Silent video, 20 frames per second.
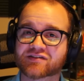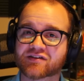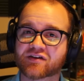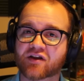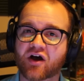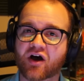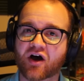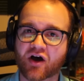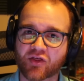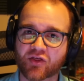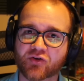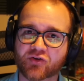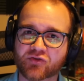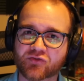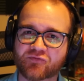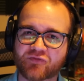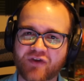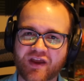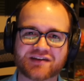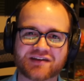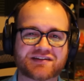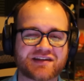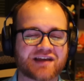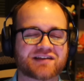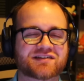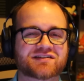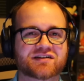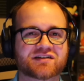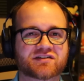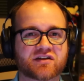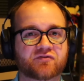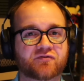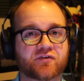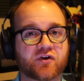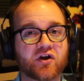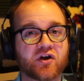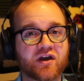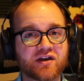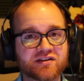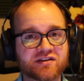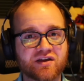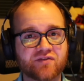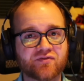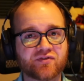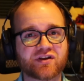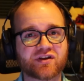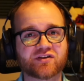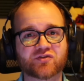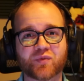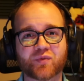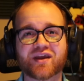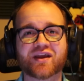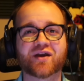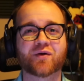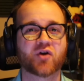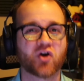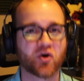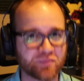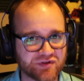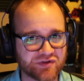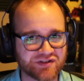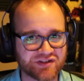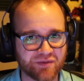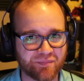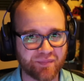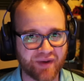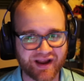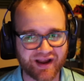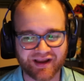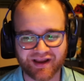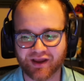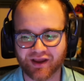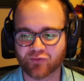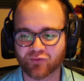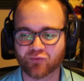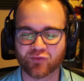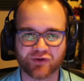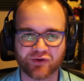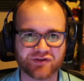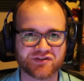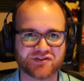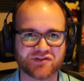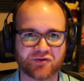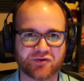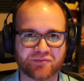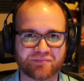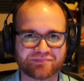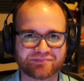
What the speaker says: and other fantastic stuff here 7 days a week. We hope to see you back again real soon.